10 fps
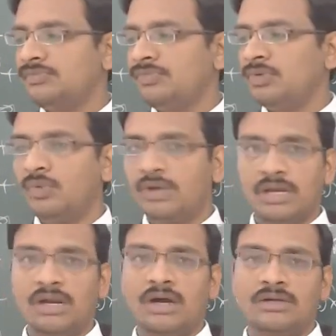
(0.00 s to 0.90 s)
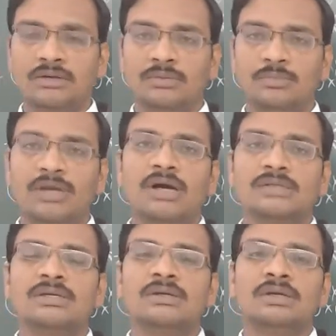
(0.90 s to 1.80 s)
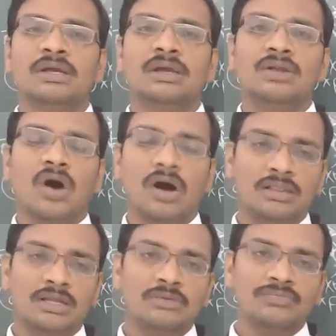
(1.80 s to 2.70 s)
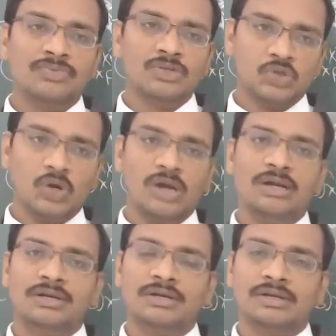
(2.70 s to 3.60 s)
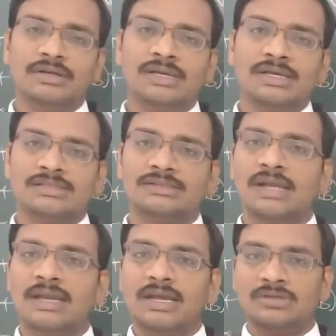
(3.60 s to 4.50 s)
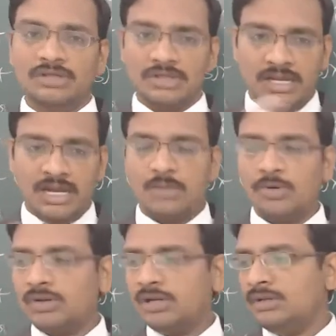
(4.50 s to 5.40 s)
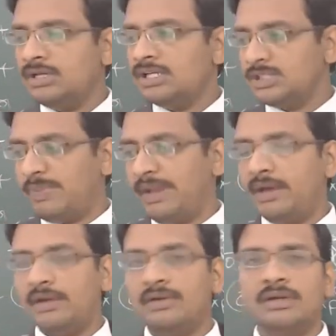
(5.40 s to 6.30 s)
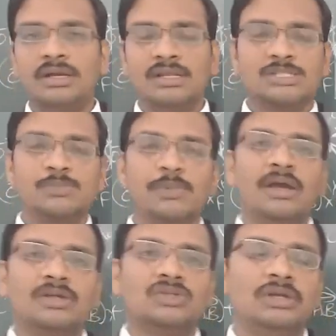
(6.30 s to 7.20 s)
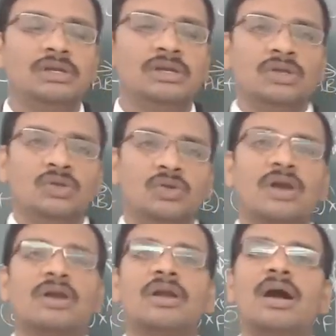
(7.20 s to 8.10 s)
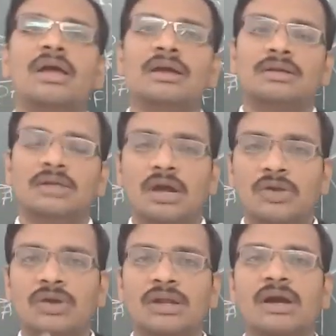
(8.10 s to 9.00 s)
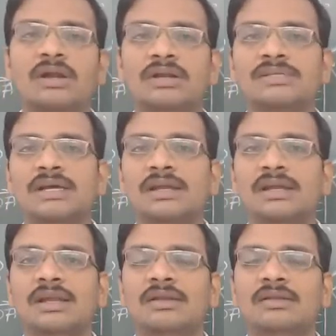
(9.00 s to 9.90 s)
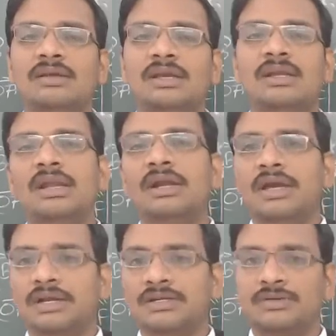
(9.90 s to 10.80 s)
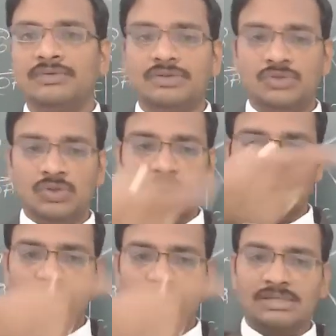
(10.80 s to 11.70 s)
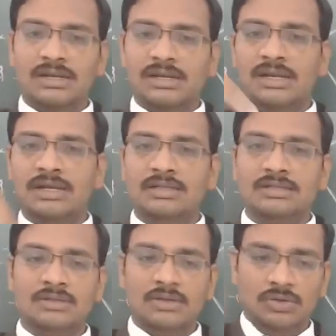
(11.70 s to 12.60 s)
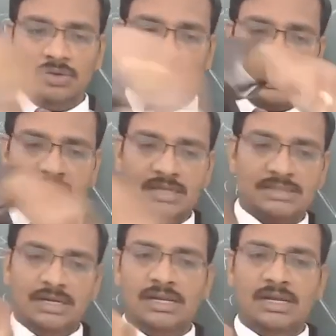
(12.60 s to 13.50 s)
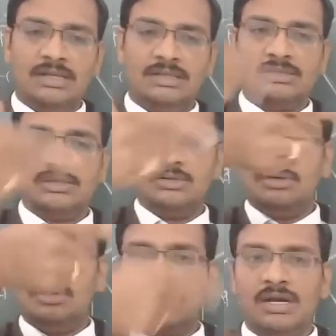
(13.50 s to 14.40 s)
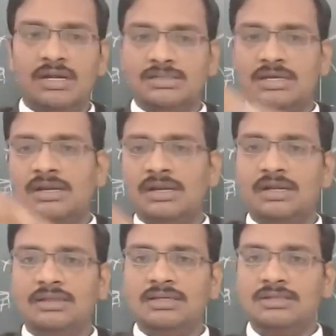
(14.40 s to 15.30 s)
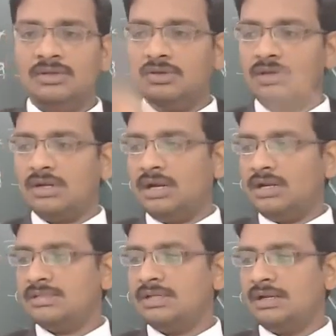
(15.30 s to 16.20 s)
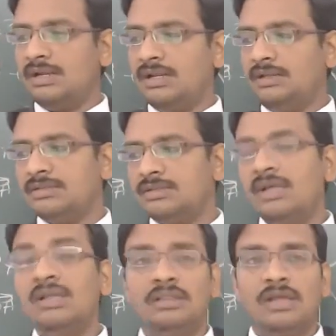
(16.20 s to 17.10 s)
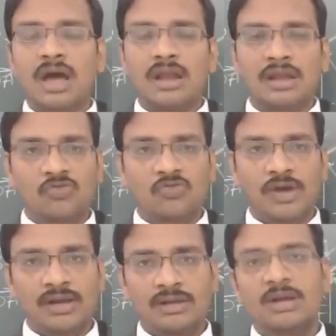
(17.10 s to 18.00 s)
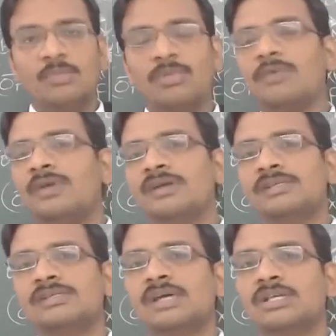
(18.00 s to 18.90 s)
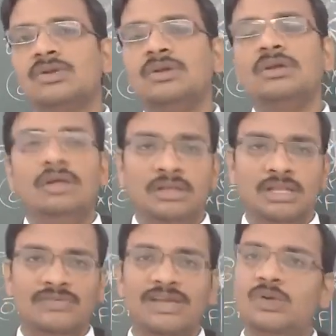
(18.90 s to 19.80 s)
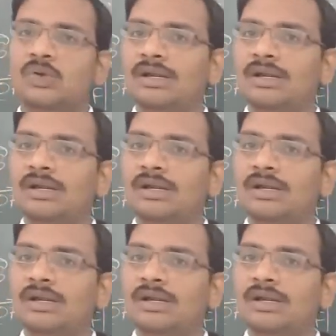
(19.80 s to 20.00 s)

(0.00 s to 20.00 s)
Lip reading: We cannot, because in all the solid case, like actually take about a sphere. In sphere actually you can draw or you can cut a circle in any direction. So you can cut a circle like this, You can cut a circle like this, you can cut a circle like this, you can cut a circle like this. There are infinite number of cases actually the way you can